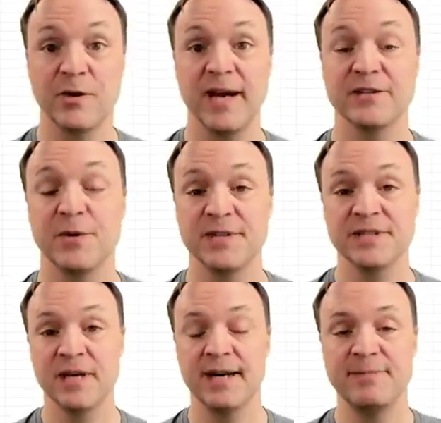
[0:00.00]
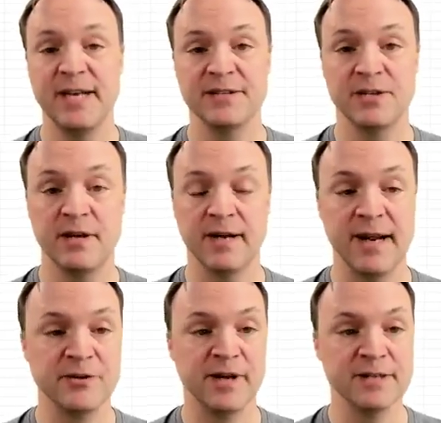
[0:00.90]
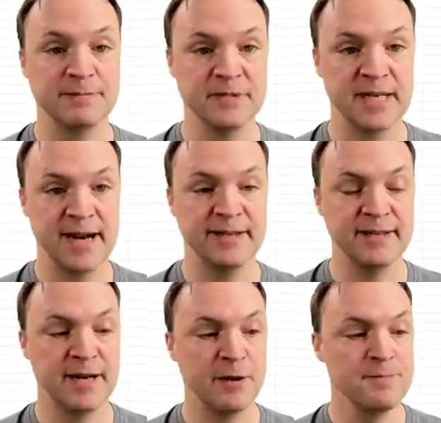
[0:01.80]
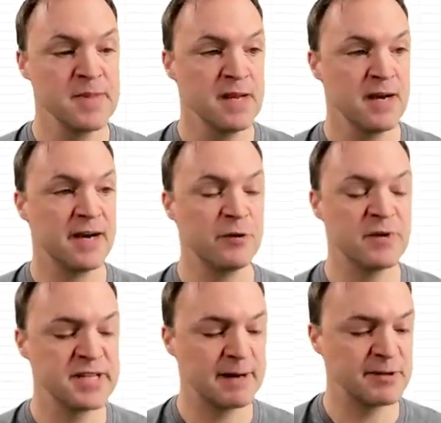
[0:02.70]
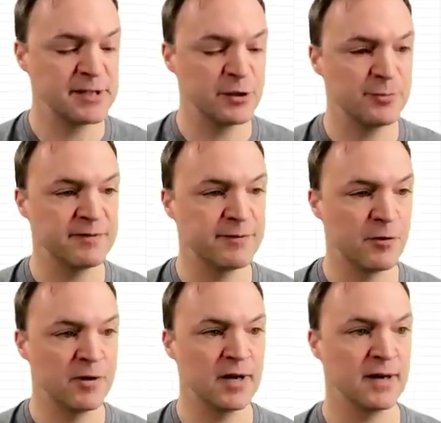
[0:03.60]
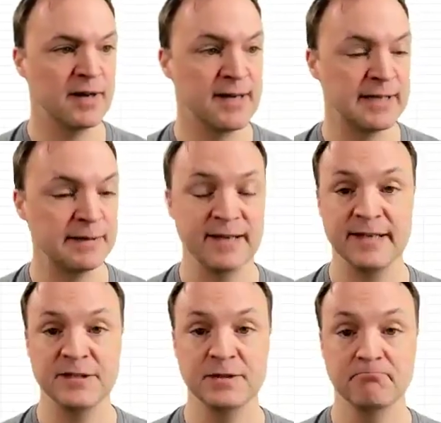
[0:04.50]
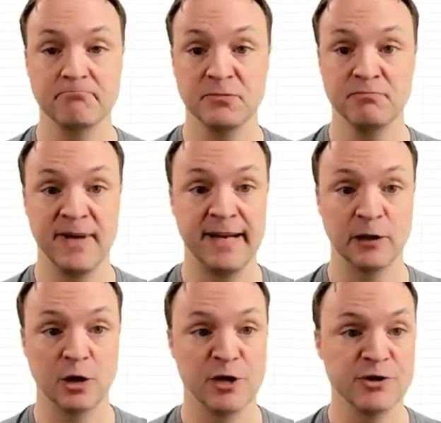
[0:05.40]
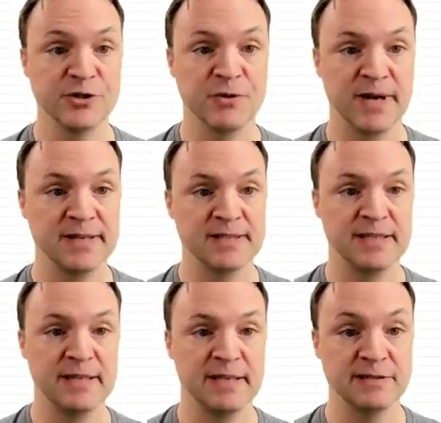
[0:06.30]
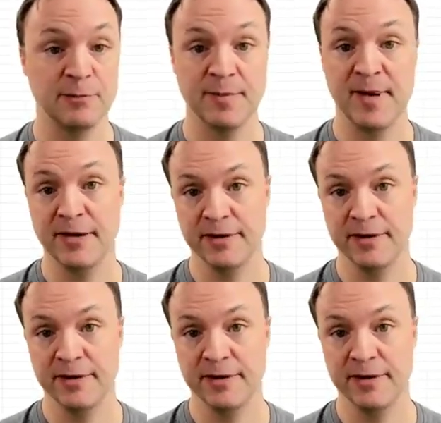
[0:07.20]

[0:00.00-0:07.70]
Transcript: Okay, so it's time to start entering some data now. The one thing I'm going to do before is make it larger so I can see things a little